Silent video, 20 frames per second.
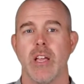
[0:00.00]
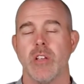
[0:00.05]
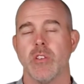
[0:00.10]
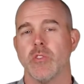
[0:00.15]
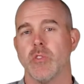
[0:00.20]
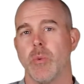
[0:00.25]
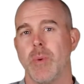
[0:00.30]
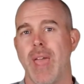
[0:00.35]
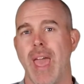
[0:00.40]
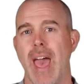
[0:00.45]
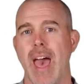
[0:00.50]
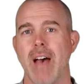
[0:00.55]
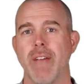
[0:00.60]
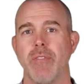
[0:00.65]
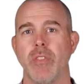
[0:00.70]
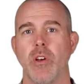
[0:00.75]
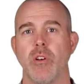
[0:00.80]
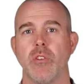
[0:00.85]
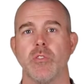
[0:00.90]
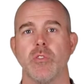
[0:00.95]
So we
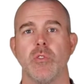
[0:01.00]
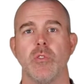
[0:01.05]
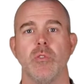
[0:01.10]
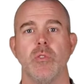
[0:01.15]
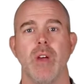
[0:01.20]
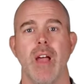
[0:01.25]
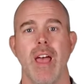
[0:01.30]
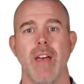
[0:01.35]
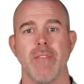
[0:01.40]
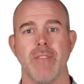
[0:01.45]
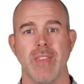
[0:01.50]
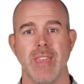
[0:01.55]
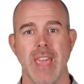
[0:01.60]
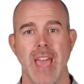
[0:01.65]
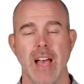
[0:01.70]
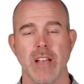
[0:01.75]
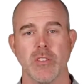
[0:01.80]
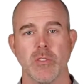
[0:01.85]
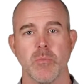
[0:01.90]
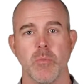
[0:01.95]
have those who have
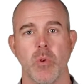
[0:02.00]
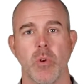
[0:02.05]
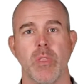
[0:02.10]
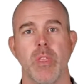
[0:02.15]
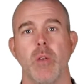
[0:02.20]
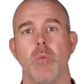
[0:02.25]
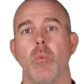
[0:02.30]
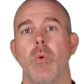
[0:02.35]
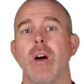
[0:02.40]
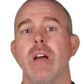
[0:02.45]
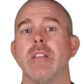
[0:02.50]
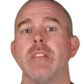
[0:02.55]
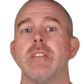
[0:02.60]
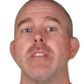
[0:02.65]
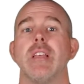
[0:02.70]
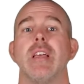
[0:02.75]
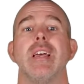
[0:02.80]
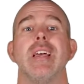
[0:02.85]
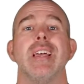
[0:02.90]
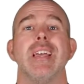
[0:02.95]
yes more than
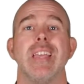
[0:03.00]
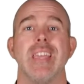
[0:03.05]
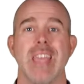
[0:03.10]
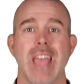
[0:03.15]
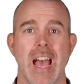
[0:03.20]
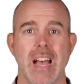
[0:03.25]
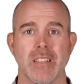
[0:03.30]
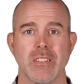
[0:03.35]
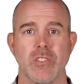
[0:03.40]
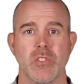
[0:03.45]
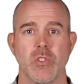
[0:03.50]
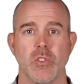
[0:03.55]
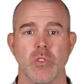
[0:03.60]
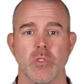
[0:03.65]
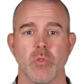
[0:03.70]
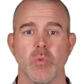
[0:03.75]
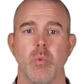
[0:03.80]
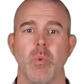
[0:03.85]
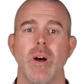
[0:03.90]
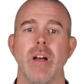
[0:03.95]
once, yes
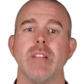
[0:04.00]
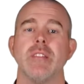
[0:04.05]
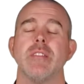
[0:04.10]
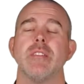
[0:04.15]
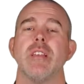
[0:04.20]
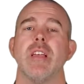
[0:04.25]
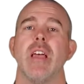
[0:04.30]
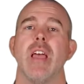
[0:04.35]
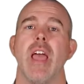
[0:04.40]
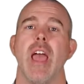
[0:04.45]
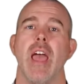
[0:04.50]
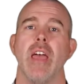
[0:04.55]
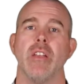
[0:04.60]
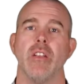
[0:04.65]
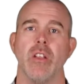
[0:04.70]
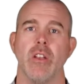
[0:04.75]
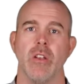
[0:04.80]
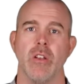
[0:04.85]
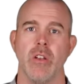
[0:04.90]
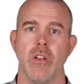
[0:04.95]
just once,
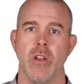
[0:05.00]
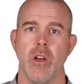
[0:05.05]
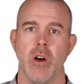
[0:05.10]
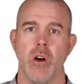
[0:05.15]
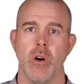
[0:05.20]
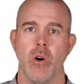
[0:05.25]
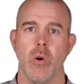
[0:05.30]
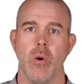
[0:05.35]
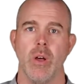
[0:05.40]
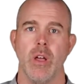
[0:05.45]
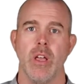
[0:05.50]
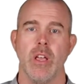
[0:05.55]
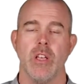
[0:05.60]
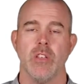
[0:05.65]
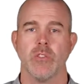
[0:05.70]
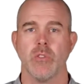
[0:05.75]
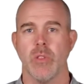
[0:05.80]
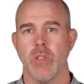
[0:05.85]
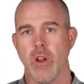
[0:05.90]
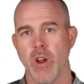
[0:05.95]
and no.
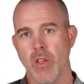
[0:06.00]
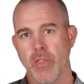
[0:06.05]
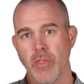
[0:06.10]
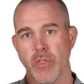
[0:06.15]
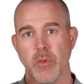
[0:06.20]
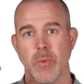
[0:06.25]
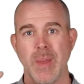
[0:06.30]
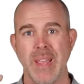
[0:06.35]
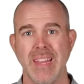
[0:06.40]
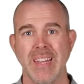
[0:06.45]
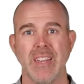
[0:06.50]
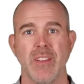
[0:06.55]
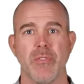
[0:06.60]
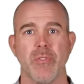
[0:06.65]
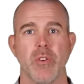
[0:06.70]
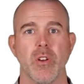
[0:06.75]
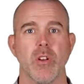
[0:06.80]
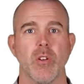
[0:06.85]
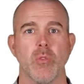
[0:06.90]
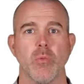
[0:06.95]
So there are three
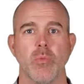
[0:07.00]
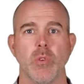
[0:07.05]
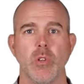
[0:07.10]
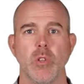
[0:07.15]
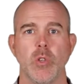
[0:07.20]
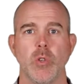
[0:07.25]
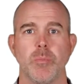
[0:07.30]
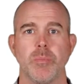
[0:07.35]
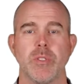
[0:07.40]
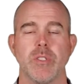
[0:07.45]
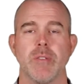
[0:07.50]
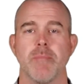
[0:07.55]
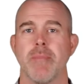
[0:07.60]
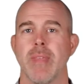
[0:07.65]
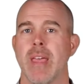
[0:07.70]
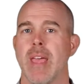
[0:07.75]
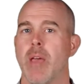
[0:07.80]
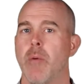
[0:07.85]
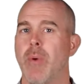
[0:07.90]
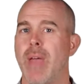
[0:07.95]
different groups,
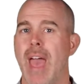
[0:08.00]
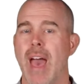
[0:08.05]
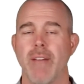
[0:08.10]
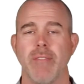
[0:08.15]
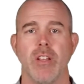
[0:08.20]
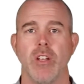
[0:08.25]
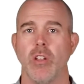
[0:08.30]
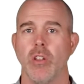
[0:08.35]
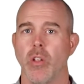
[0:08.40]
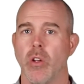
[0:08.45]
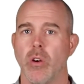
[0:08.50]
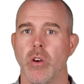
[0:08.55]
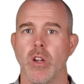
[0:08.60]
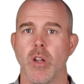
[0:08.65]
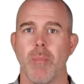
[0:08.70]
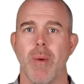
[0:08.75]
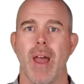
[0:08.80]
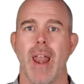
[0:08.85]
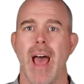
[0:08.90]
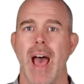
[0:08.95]
and we haven't learned
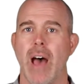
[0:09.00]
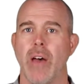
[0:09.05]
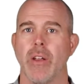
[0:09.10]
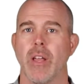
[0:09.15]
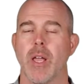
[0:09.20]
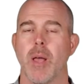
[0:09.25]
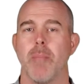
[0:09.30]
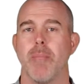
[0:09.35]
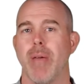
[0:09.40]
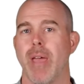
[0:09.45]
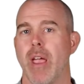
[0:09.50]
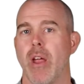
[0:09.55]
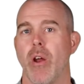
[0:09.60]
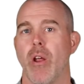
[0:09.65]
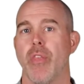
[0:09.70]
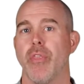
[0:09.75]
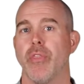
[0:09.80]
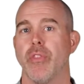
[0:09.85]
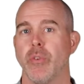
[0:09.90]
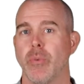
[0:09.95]
about how to
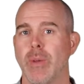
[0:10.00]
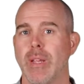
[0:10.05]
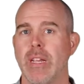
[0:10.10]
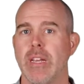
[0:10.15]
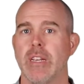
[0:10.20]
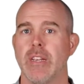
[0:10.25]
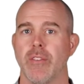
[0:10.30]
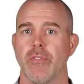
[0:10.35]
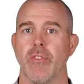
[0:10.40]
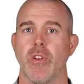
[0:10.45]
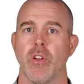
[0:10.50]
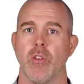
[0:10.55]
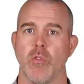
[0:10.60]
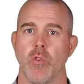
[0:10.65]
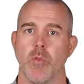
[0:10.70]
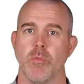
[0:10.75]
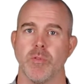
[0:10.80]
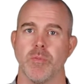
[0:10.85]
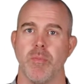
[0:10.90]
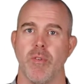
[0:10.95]
compare three different
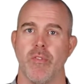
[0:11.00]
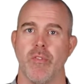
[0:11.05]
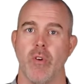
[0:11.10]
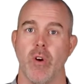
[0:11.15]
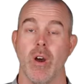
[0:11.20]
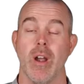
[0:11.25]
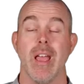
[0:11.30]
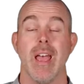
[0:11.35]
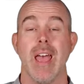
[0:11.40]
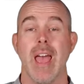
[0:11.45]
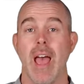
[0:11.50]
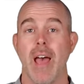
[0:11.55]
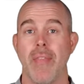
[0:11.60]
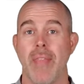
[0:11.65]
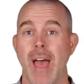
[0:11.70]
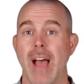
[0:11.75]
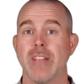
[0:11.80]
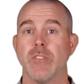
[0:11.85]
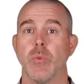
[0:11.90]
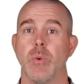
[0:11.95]
groups before.
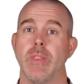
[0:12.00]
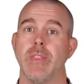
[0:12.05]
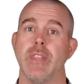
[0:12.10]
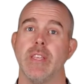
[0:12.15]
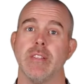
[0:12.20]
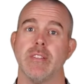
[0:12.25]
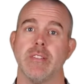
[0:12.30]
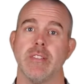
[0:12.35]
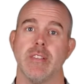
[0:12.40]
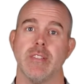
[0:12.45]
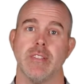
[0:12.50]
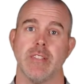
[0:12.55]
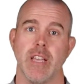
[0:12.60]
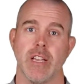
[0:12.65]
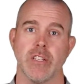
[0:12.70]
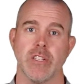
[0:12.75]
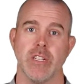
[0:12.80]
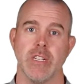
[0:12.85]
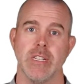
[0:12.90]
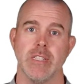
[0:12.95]
And that's what this
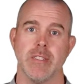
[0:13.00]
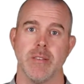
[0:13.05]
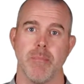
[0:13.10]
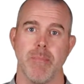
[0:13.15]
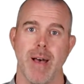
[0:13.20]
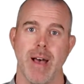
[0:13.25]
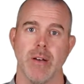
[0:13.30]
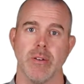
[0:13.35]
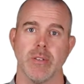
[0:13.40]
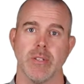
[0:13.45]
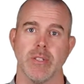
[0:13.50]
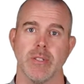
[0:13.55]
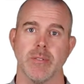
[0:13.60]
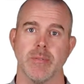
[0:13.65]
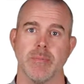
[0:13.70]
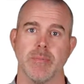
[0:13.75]
section is about.